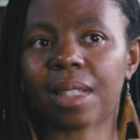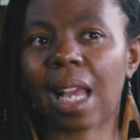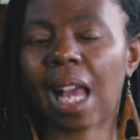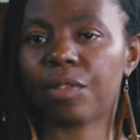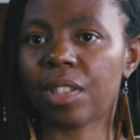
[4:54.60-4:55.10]
that
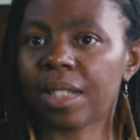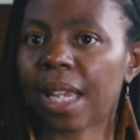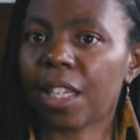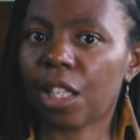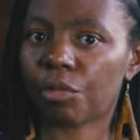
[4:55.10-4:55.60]
have
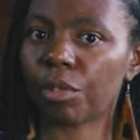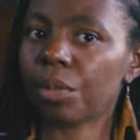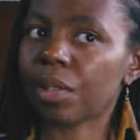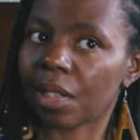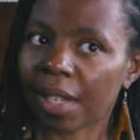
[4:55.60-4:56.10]
secular
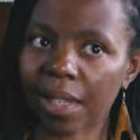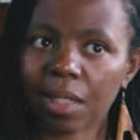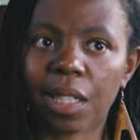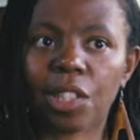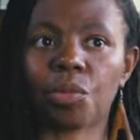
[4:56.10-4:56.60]
roots like
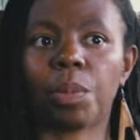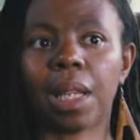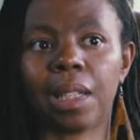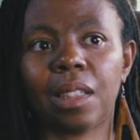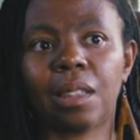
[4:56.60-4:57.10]
Extinction
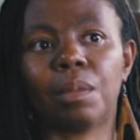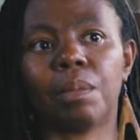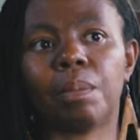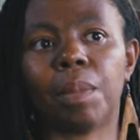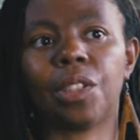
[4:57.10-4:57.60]
Rebellion,
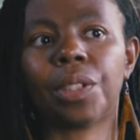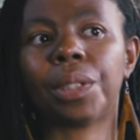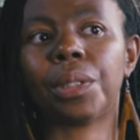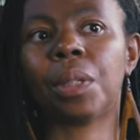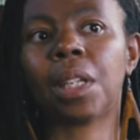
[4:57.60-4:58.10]
Me
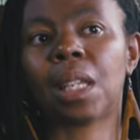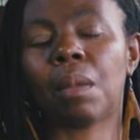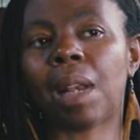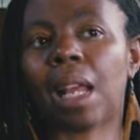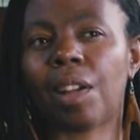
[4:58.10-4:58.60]
Too,
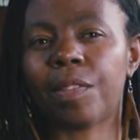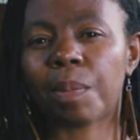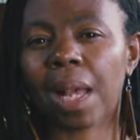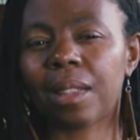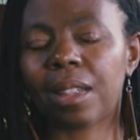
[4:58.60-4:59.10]
Black Lives
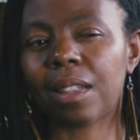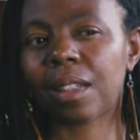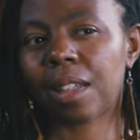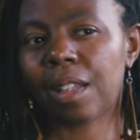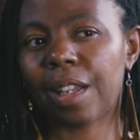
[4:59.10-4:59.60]
Matter,
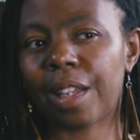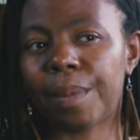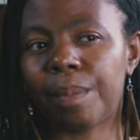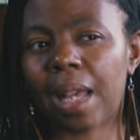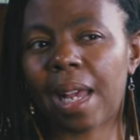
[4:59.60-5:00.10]

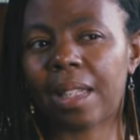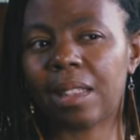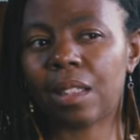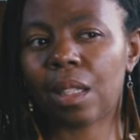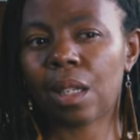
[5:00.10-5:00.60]
um,
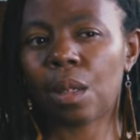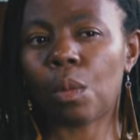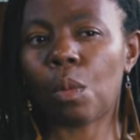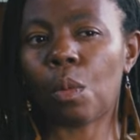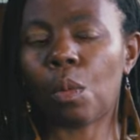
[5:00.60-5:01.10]
and
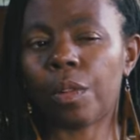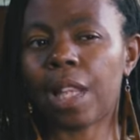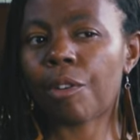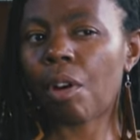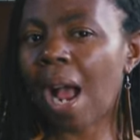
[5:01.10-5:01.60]

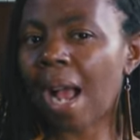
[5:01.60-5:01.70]
there are